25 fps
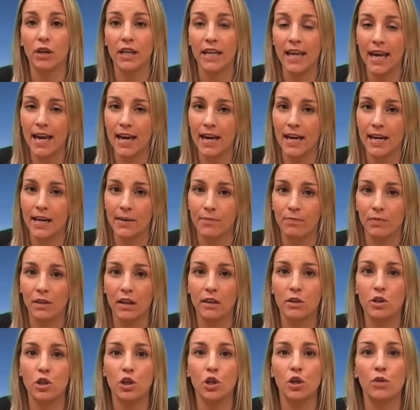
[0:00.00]
year
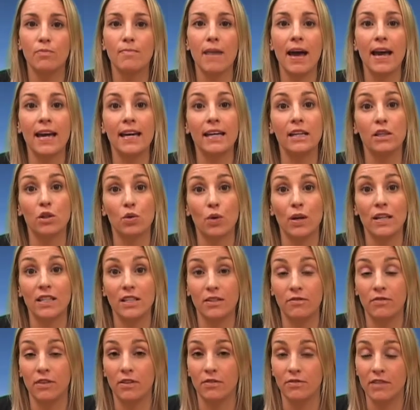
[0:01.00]
to May
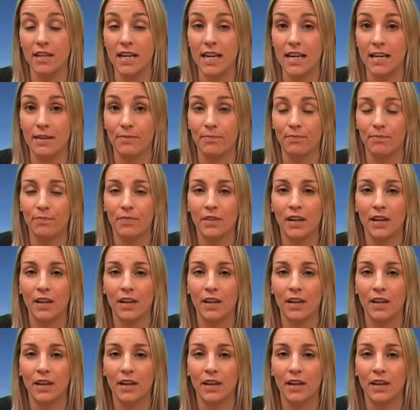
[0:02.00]
2015.